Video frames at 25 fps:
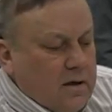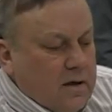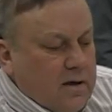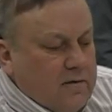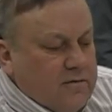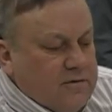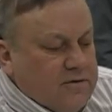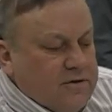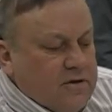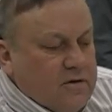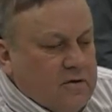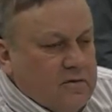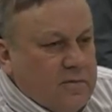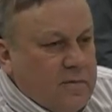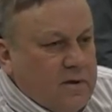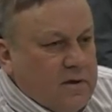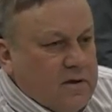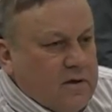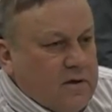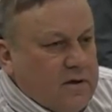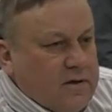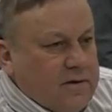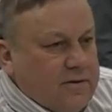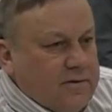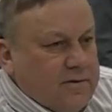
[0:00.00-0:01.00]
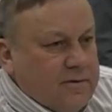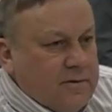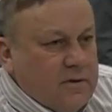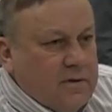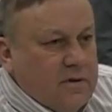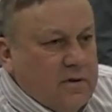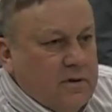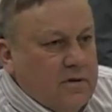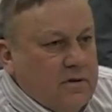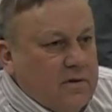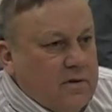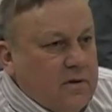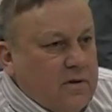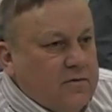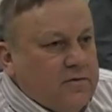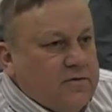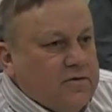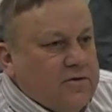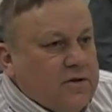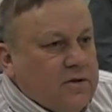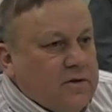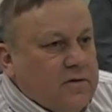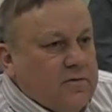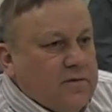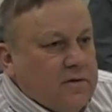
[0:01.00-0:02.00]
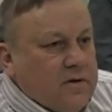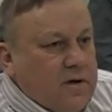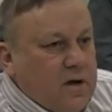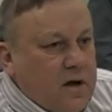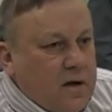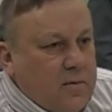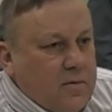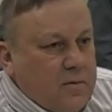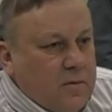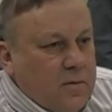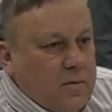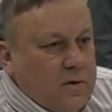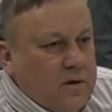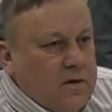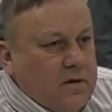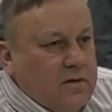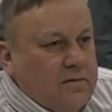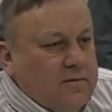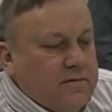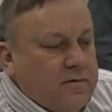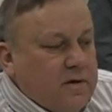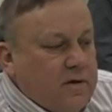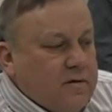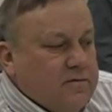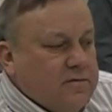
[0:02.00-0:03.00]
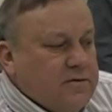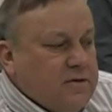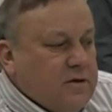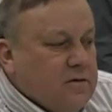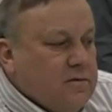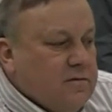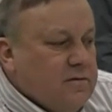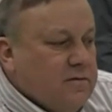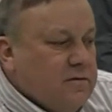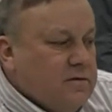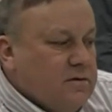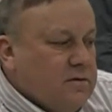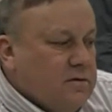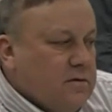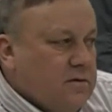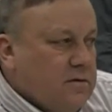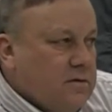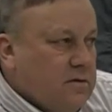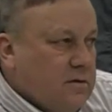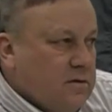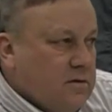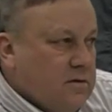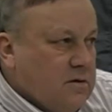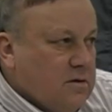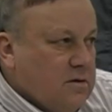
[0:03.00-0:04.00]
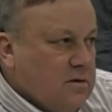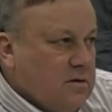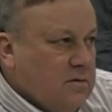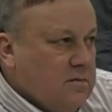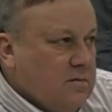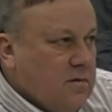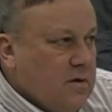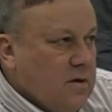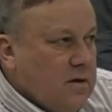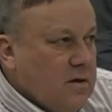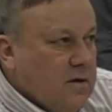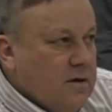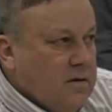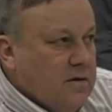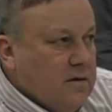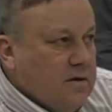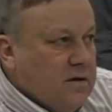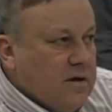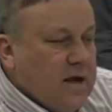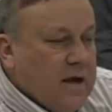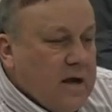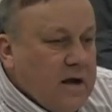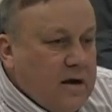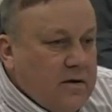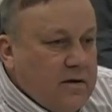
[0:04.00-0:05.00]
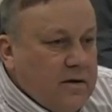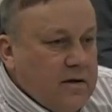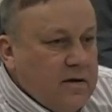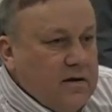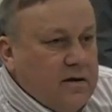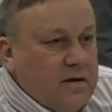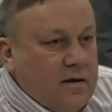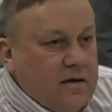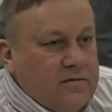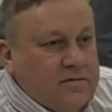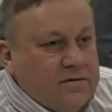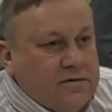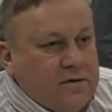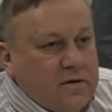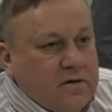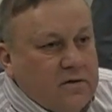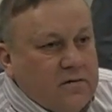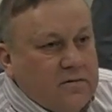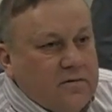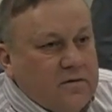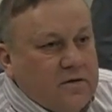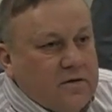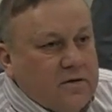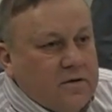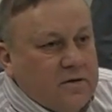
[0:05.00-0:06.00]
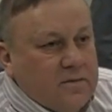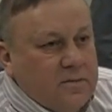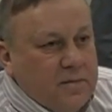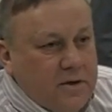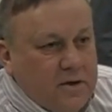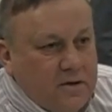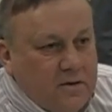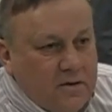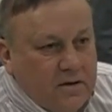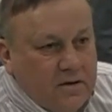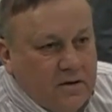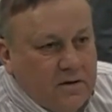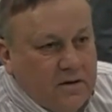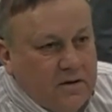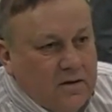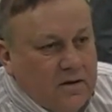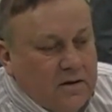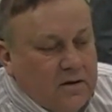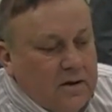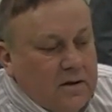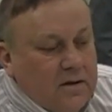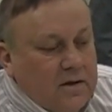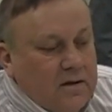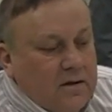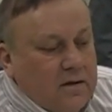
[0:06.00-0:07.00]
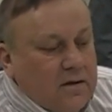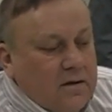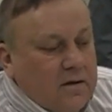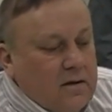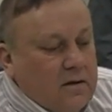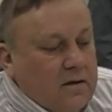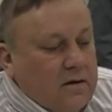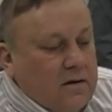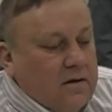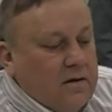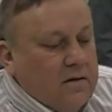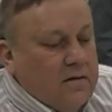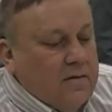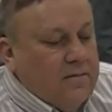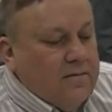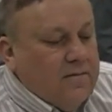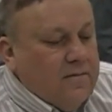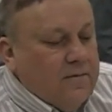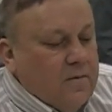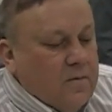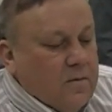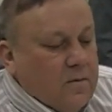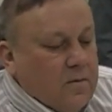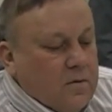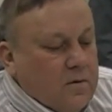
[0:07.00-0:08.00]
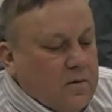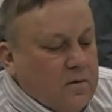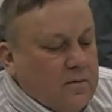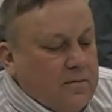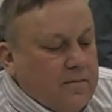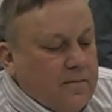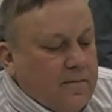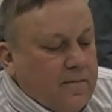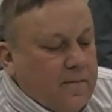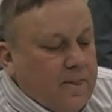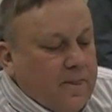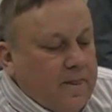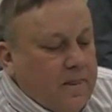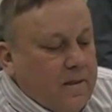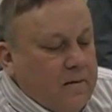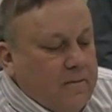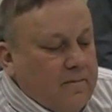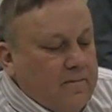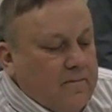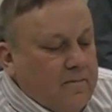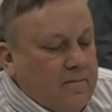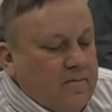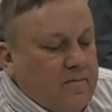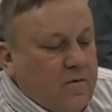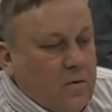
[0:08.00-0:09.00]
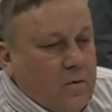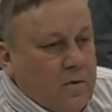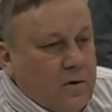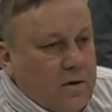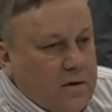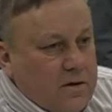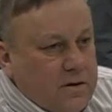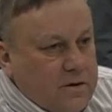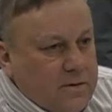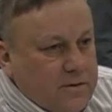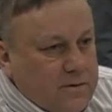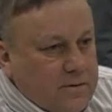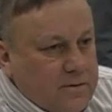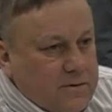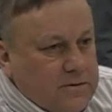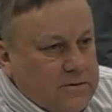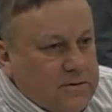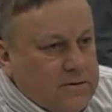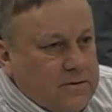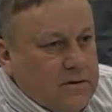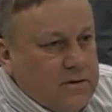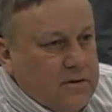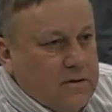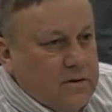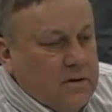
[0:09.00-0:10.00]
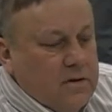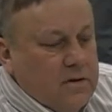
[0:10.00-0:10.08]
I've served my country. I've served the Commonwealth. I've served the county. I've served the community for 40 years.